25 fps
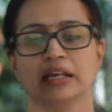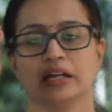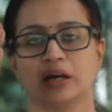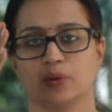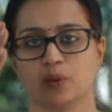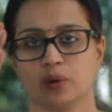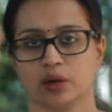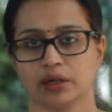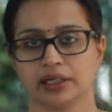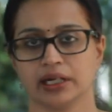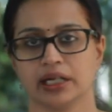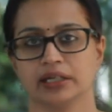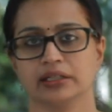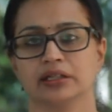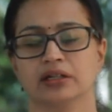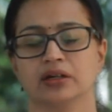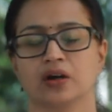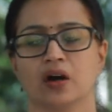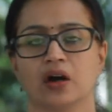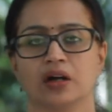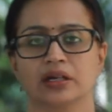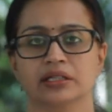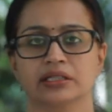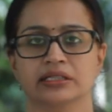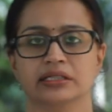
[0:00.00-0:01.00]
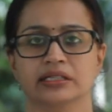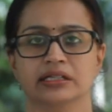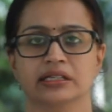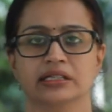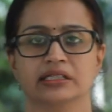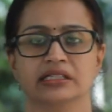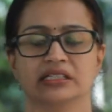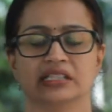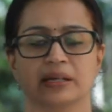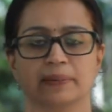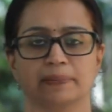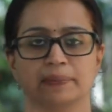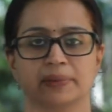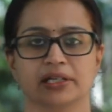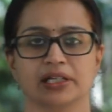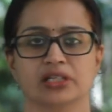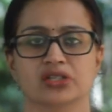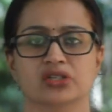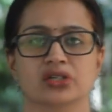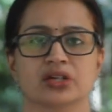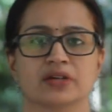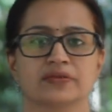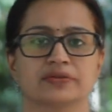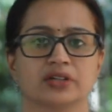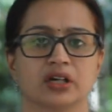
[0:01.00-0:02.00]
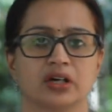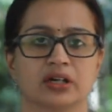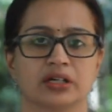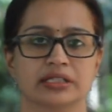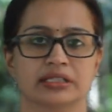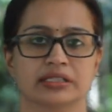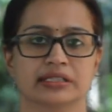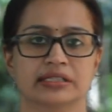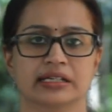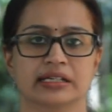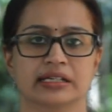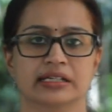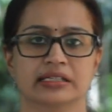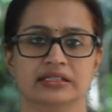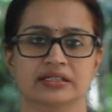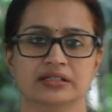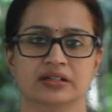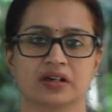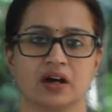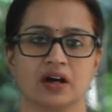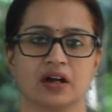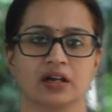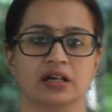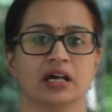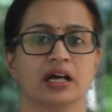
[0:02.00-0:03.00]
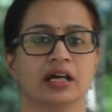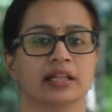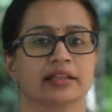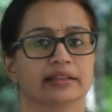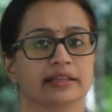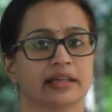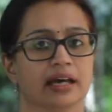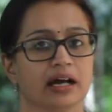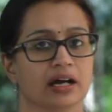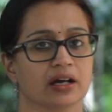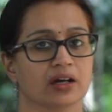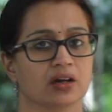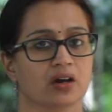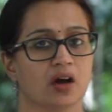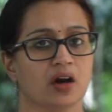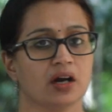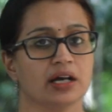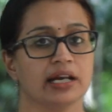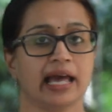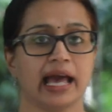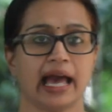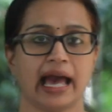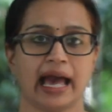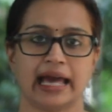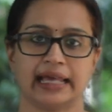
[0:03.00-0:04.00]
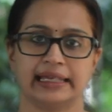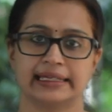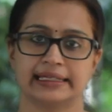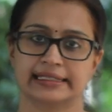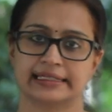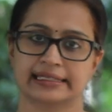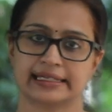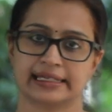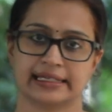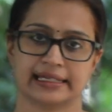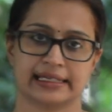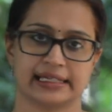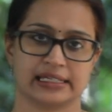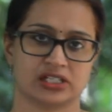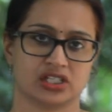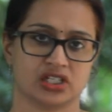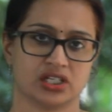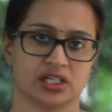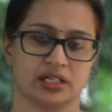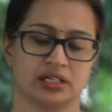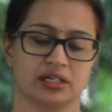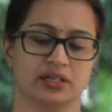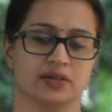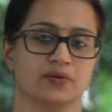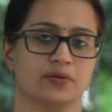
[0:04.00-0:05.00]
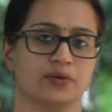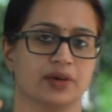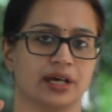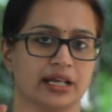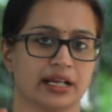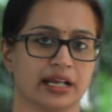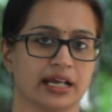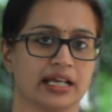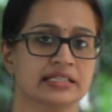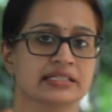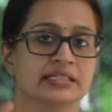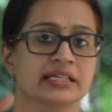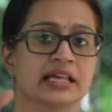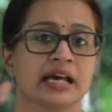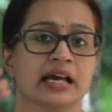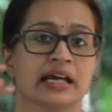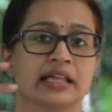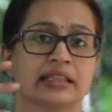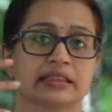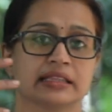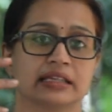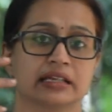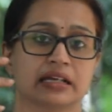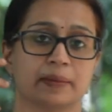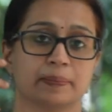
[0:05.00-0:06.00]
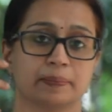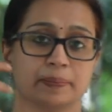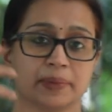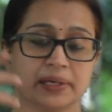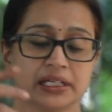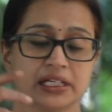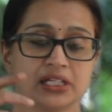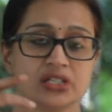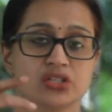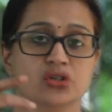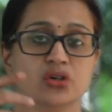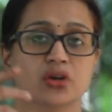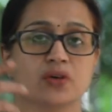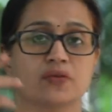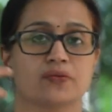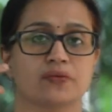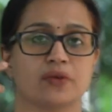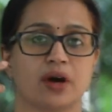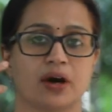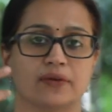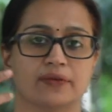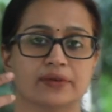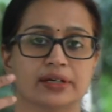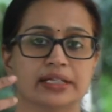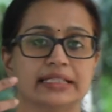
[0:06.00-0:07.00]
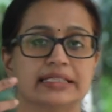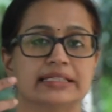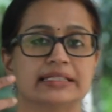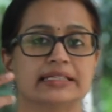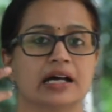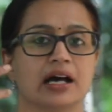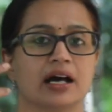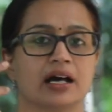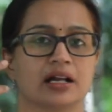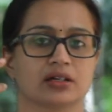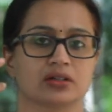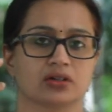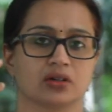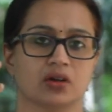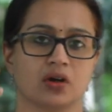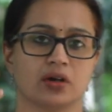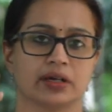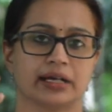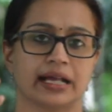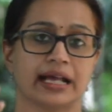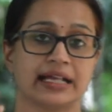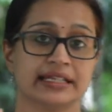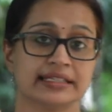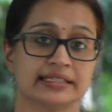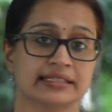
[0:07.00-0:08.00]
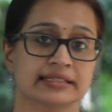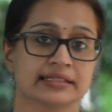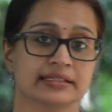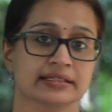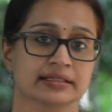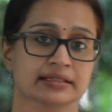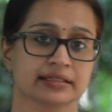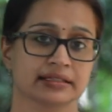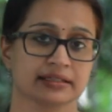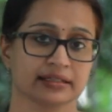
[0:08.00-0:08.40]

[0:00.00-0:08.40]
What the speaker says: Now, what are the consonants? Repetition of consonants called? They are called alliteration. Whereas the repetition of vowels are known as